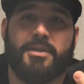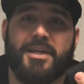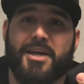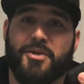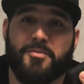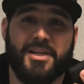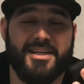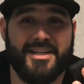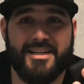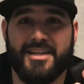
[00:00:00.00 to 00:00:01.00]
now you're
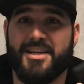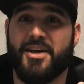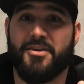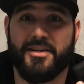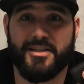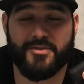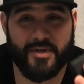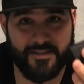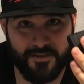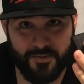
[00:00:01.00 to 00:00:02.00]
blending, and now you're getting
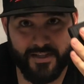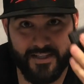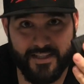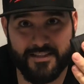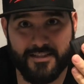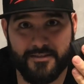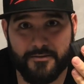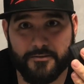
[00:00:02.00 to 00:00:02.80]
twice as big a hits.